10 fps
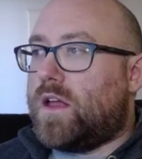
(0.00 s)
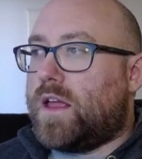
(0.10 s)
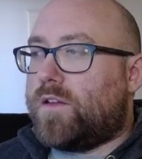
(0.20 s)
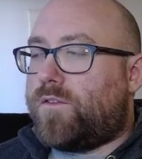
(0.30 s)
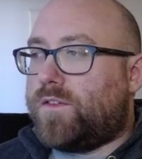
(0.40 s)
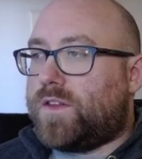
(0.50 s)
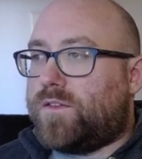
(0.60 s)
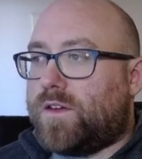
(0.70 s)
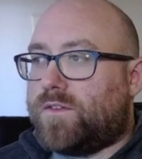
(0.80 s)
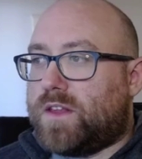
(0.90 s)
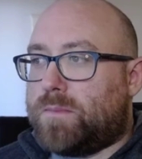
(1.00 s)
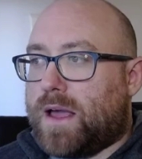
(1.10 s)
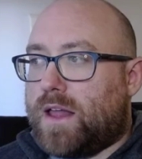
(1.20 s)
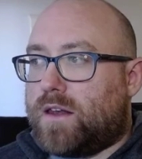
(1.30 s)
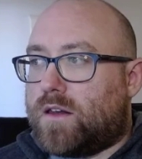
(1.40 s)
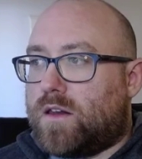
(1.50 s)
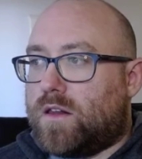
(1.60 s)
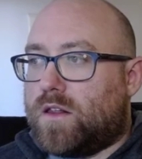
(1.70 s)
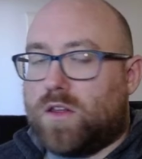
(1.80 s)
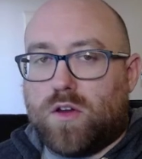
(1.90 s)
a 50-50 bet,
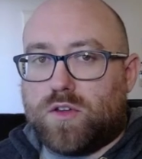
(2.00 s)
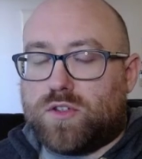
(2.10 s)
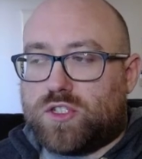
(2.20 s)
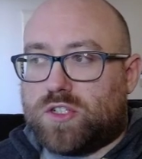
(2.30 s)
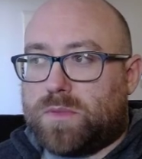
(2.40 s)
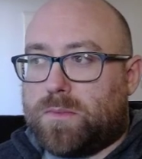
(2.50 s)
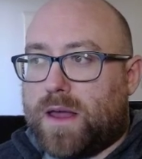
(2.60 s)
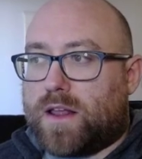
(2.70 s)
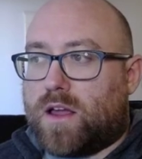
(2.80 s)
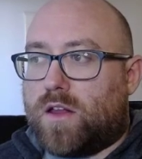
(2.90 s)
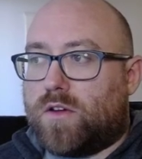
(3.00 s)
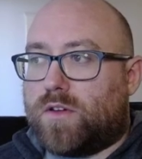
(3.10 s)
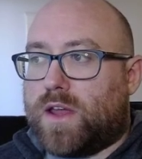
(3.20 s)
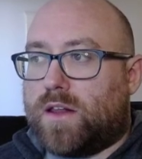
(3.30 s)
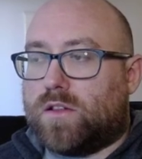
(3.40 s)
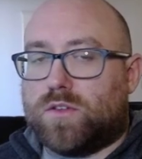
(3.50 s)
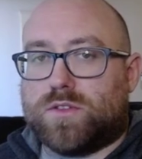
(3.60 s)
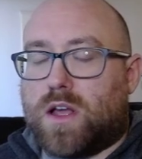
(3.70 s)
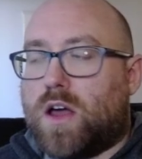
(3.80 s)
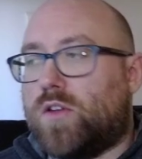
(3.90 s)
you should be betting 110 to lose
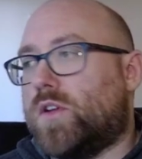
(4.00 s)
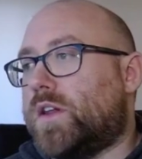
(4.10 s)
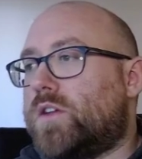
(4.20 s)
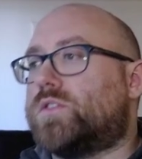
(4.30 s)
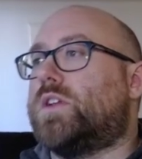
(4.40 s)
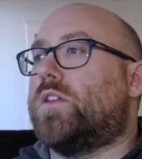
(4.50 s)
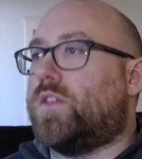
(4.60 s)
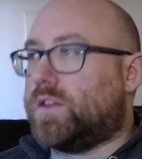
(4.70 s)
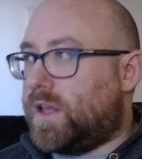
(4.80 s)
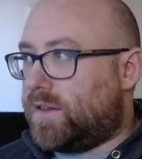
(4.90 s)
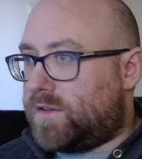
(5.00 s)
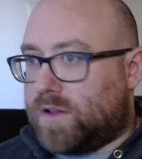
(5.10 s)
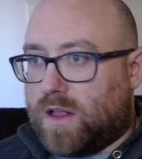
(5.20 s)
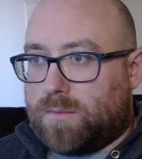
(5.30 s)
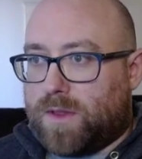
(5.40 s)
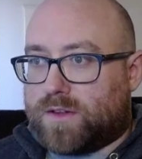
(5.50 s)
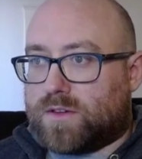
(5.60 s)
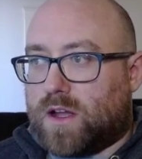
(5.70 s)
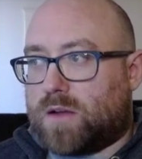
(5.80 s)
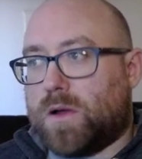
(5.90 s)
100. And here's another thing that Taleb doesn't
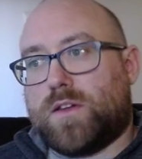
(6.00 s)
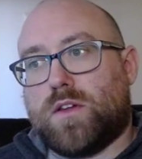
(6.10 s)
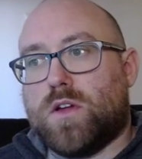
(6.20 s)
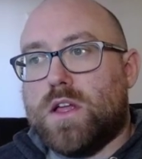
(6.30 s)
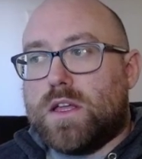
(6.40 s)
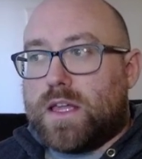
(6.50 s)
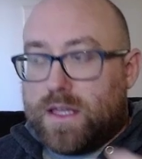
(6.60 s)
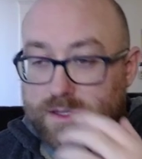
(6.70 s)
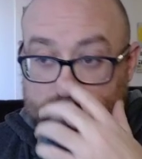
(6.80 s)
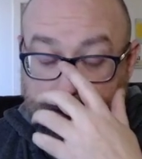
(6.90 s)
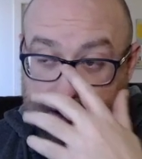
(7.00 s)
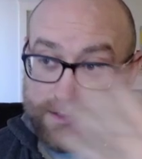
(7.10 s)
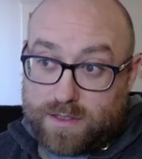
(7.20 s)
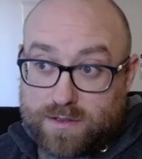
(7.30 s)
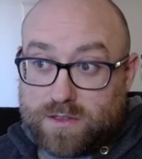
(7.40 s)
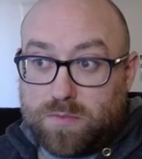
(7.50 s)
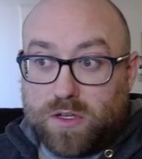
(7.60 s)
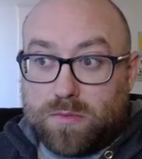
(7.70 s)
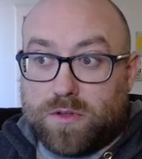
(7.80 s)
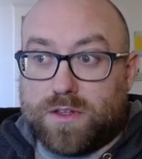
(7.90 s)
talk about too, is, and this is
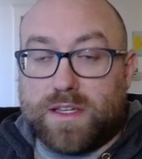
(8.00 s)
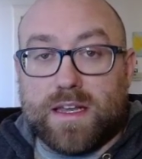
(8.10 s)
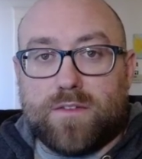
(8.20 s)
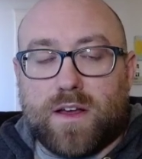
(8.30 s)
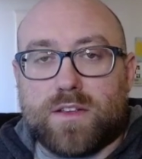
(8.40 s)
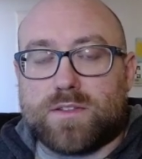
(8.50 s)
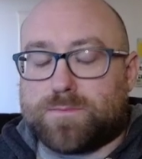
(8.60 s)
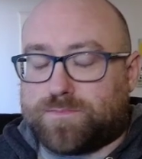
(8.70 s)
applicable to DFS,